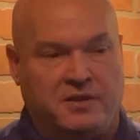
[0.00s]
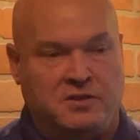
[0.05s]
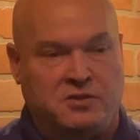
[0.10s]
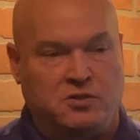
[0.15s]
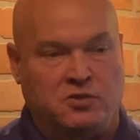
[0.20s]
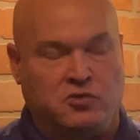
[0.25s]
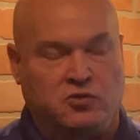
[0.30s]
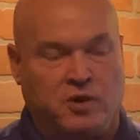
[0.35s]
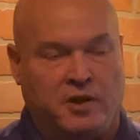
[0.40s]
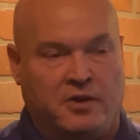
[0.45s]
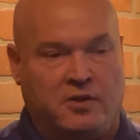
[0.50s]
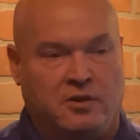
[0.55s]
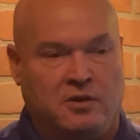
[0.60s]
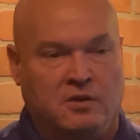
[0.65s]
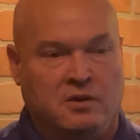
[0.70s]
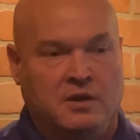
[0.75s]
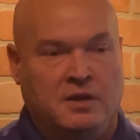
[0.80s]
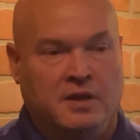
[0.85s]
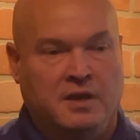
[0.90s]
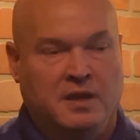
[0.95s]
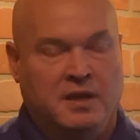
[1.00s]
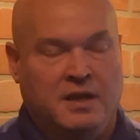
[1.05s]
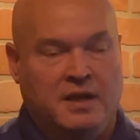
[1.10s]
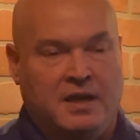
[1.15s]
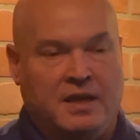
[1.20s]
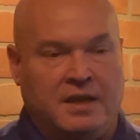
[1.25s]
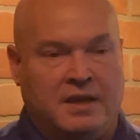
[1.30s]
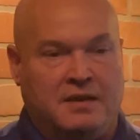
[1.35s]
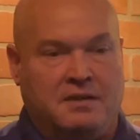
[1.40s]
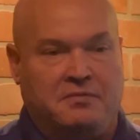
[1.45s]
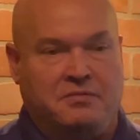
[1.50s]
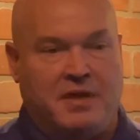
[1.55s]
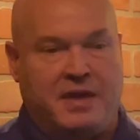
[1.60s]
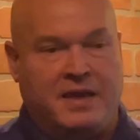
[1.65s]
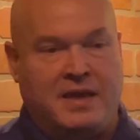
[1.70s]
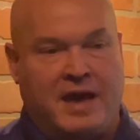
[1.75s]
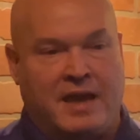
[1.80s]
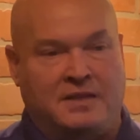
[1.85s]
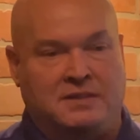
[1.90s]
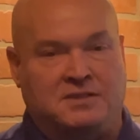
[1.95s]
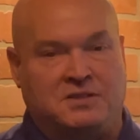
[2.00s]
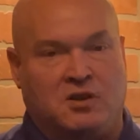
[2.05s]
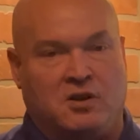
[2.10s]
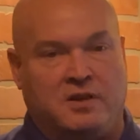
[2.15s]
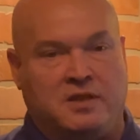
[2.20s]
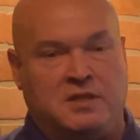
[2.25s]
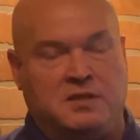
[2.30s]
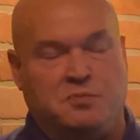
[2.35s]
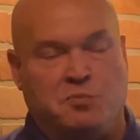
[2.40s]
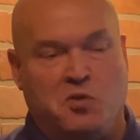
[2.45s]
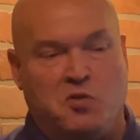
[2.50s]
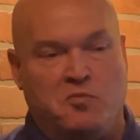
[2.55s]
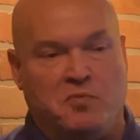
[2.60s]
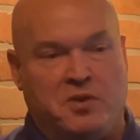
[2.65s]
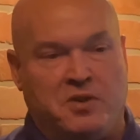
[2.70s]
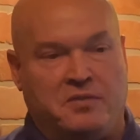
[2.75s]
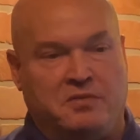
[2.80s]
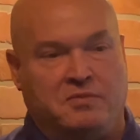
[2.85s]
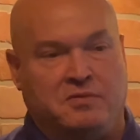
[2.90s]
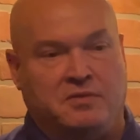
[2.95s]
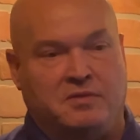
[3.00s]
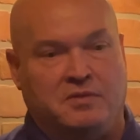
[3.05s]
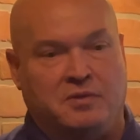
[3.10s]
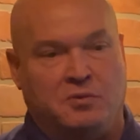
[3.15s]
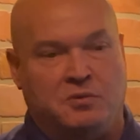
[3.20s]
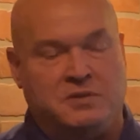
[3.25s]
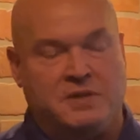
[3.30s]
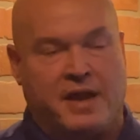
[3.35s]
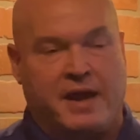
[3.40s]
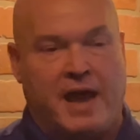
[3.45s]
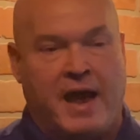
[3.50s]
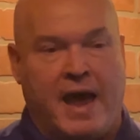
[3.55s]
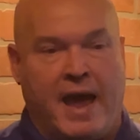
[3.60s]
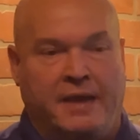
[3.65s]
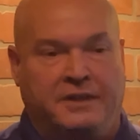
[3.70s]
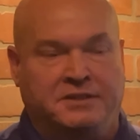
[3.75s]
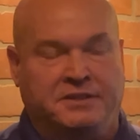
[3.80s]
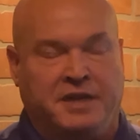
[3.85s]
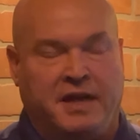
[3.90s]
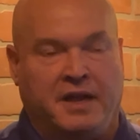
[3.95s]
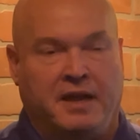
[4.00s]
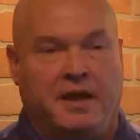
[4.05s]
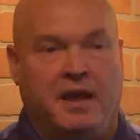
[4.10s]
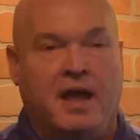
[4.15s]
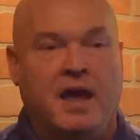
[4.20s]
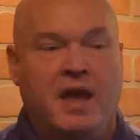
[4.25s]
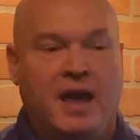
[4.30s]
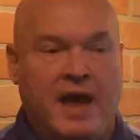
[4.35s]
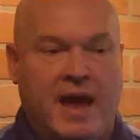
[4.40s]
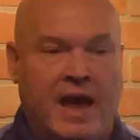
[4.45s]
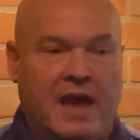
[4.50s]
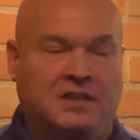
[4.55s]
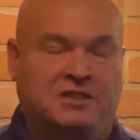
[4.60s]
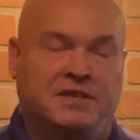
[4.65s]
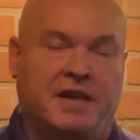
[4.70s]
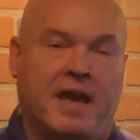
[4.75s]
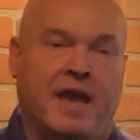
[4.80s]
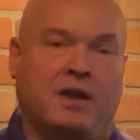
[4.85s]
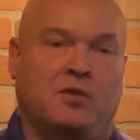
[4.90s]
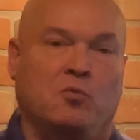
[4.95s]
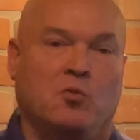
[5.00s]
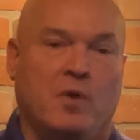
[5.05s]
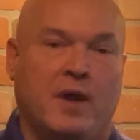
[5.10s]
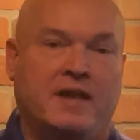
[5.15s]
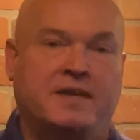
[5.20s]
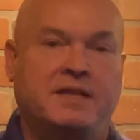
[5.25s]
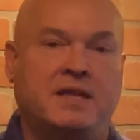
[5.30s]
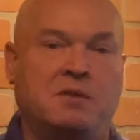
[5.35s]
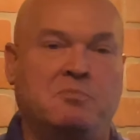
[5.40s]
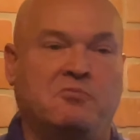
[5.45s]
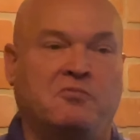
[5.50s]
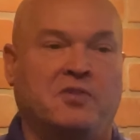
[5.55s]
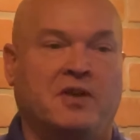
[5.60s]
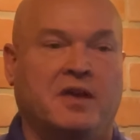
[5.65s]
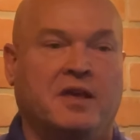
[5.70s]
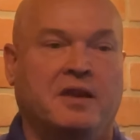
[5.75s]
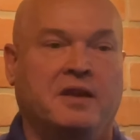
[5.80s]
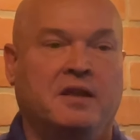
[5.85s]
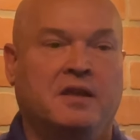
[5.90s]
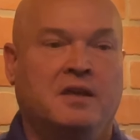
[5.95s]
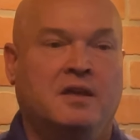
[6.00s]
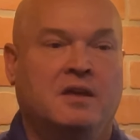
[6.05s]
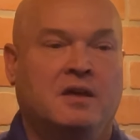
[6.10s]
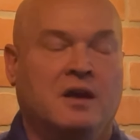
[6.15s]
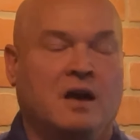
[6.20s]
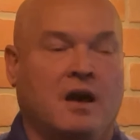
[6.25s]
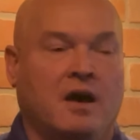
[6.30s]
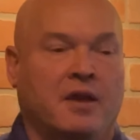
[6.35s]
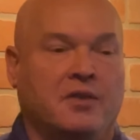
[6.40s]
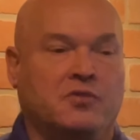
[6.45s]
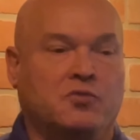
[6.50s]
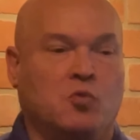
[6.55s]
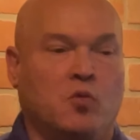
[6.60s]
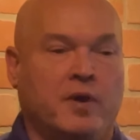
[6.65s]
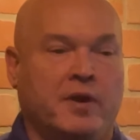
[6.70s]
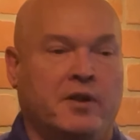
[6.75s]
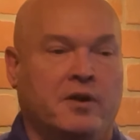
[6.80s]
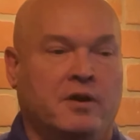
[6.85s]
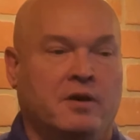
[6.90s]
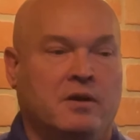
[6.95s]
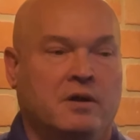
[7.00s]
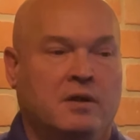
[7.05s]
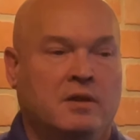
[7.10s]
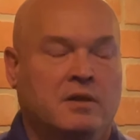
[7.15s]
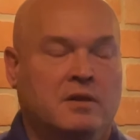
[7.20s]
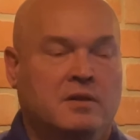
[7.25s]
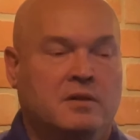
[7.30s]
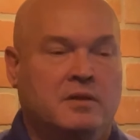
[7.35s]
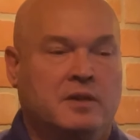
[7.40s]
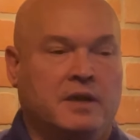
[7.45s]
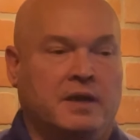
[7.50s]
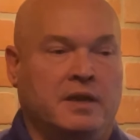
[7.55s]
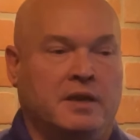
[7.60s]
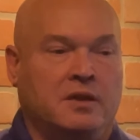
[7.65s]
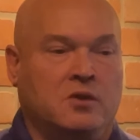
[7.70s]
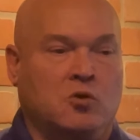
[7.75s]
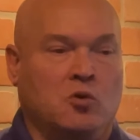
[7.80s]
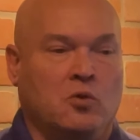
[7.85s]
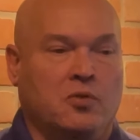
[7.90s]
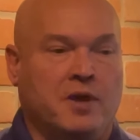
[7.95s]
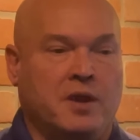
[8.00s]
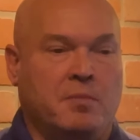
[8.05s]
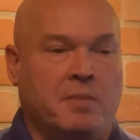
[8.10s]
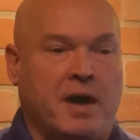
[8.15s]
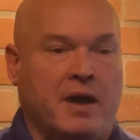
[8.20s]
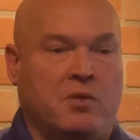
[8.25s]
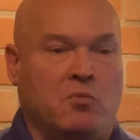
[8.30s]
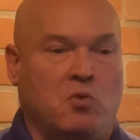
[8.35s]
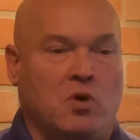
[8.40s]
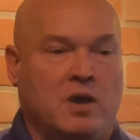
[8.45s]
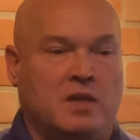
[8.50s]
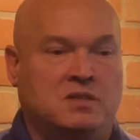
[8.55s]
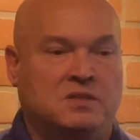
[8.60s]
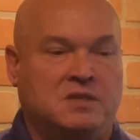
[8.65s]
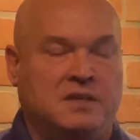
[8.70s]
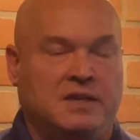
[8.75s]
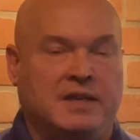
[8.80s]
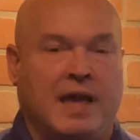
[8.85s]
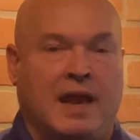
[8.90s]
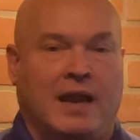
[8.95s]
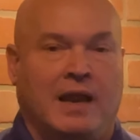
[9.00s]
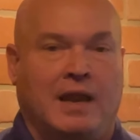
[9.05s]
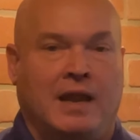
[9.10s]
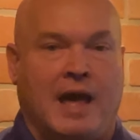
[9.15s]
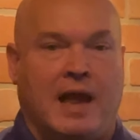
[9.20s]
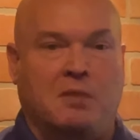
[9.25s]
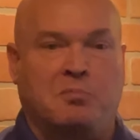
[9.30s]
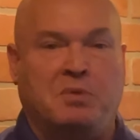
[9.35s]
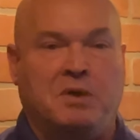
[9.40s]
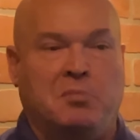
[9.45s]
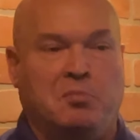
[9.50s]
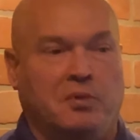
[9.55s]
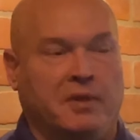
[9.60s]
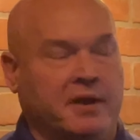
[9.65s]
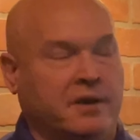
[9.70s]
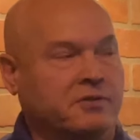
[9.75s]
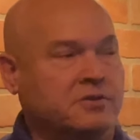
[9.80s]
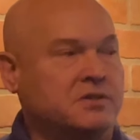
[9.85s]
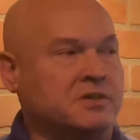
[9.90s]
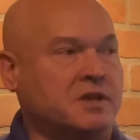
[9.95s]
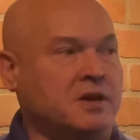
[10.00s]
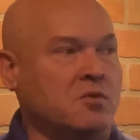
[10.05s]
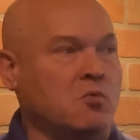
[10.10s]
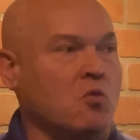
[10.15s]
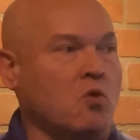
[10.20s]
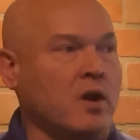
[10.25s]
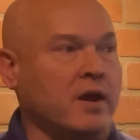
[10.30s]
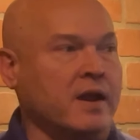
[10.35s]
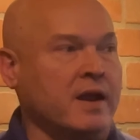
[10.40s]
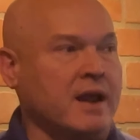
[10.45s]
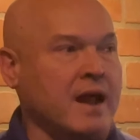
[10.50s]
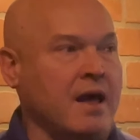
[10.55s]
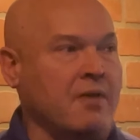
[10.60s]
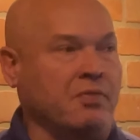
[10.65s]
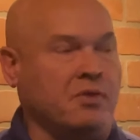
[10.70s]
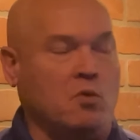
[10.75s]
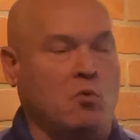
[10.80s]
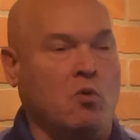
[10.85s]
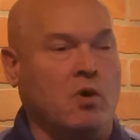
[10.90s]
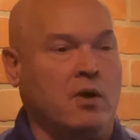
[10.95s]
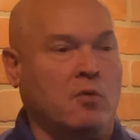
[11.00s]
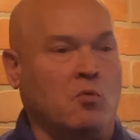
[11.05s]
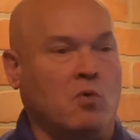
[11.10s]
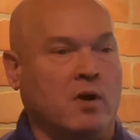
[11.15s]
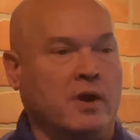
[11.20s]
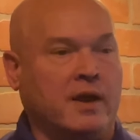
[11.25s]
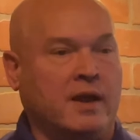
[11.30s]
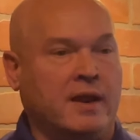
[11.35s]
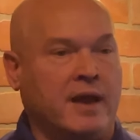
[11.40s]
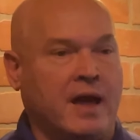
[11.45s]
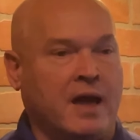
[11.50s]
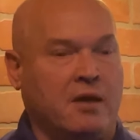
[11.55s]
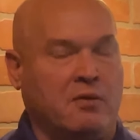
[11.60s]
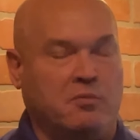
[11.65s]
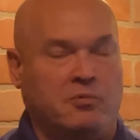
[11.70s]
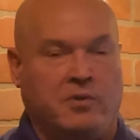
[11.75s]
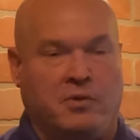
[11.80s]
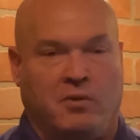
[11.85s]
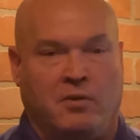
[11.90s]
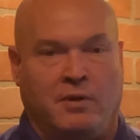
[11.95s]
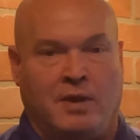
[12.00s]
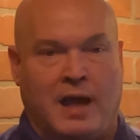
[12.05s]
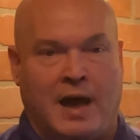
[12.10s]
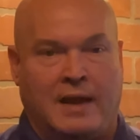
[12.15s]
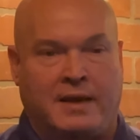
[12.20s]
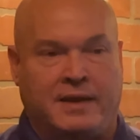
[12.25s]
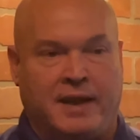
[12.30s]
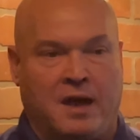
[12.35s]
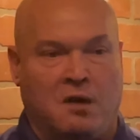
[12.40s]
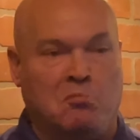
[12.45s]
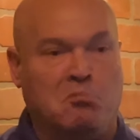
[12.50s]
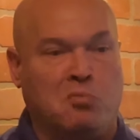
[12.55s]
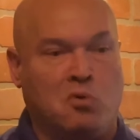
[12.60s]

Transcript: this new trainer, and they kind of started this movement that was like hashtag hashtag Red Team Fit on Twitter. And the cool thing about it was they got a lot of people interested in working out that weren't working out. They're a lockdown